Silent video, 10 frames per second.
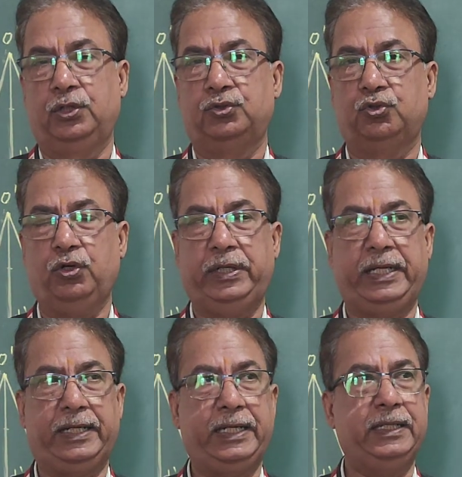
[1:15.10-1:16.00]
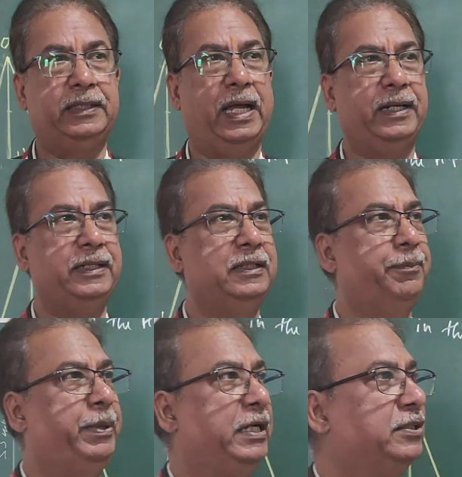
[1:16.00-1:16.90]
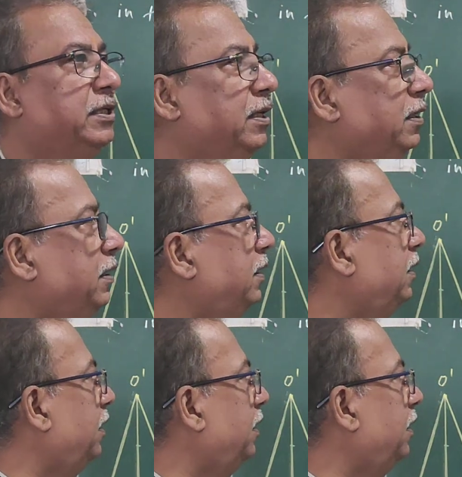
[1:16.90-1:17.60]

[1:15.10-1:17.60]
So taking that in the picture,